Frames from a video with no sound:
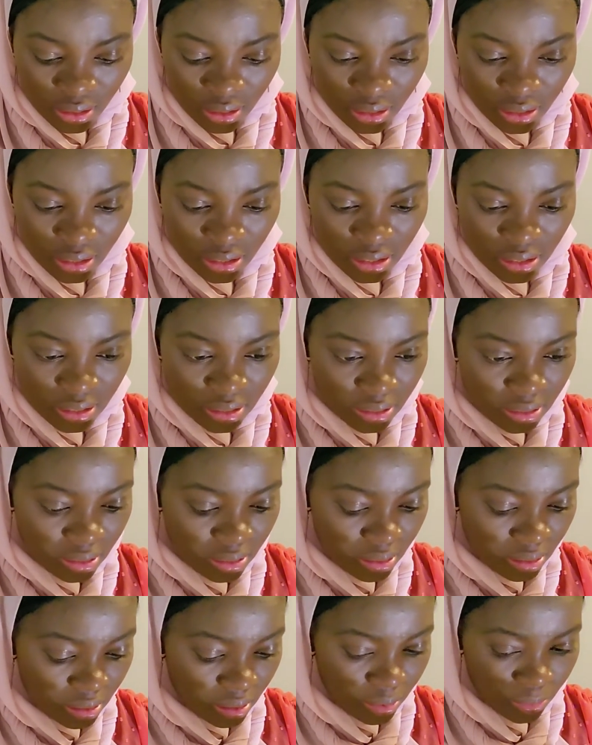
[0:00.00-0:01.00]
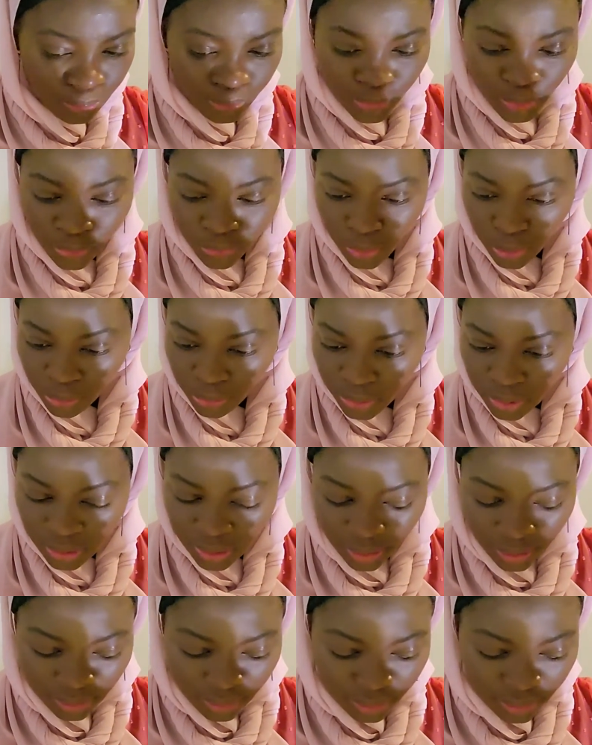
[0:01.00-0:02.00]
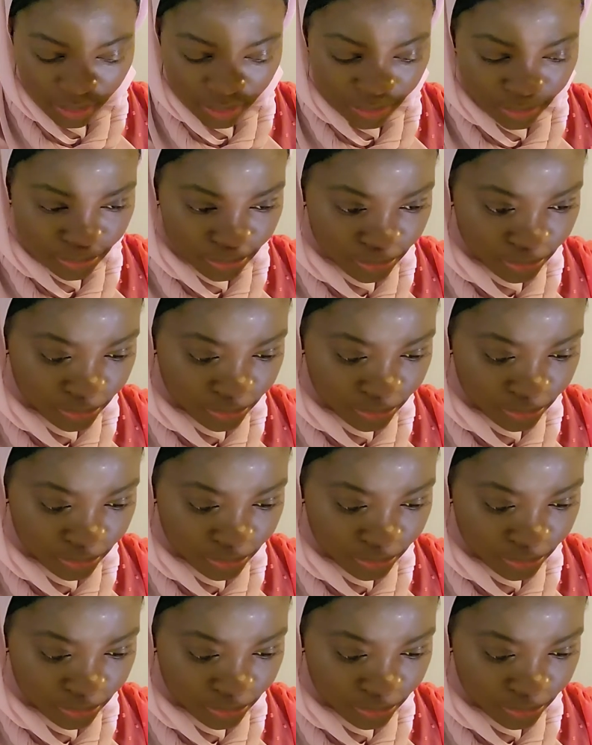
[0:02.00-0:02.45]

If you're reading like this,